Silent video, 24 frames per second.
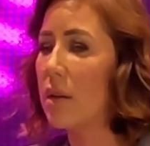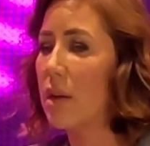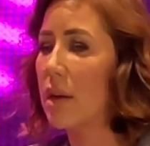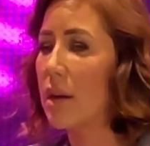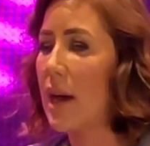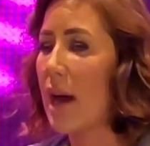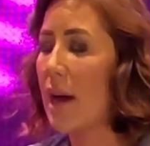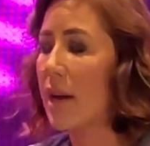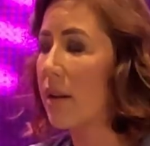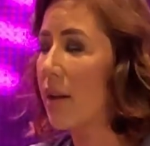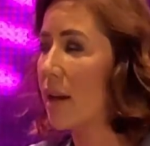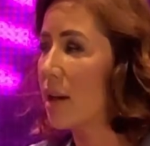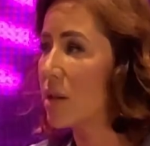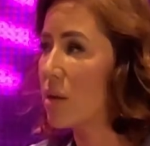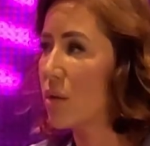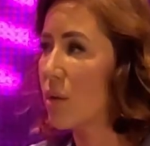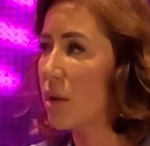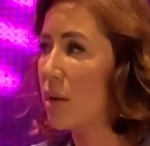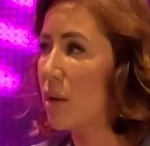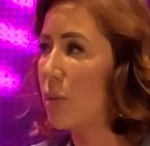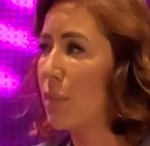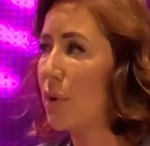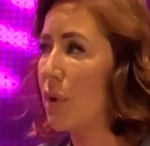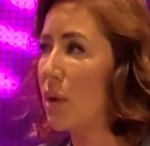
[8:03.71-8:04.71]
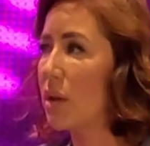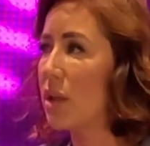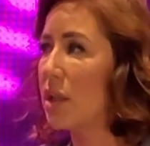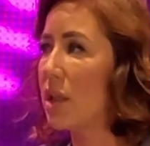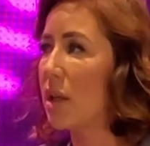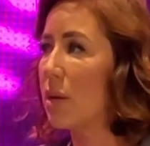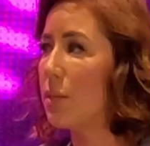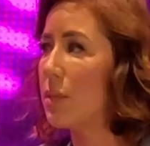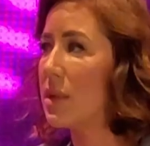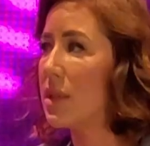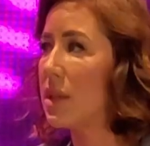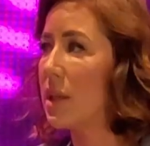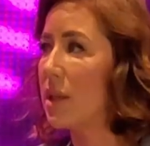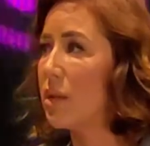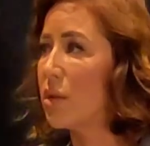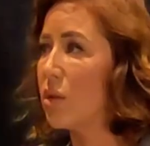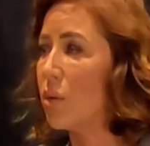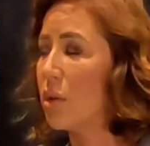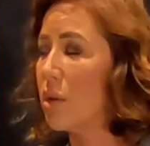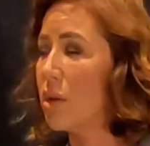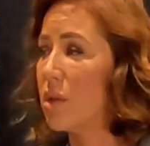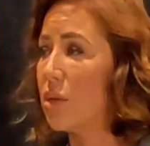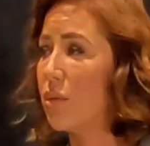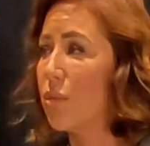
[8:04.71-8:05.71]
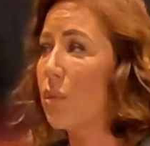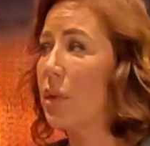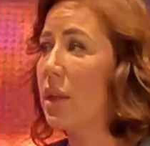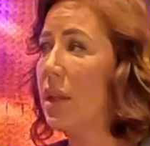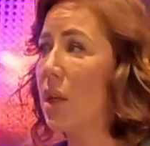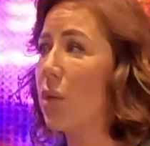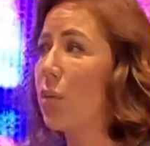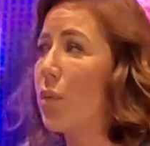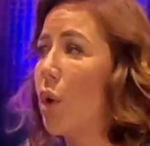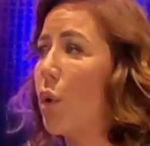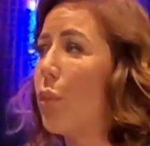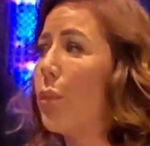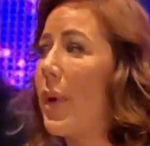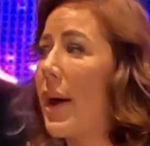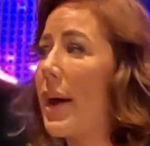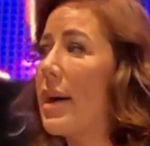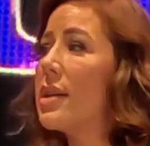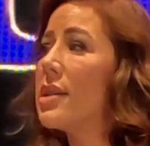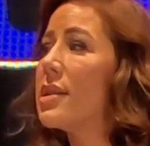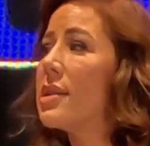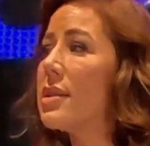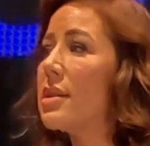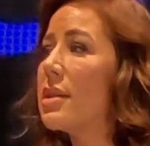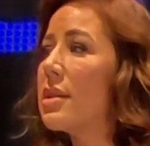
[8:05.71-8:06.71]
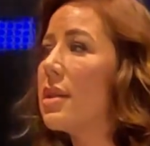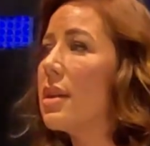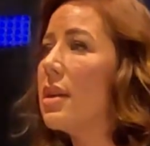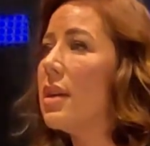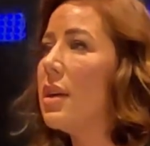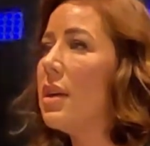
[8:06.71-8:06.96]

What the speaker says: the Cadillac store and the BHOC store is really robust,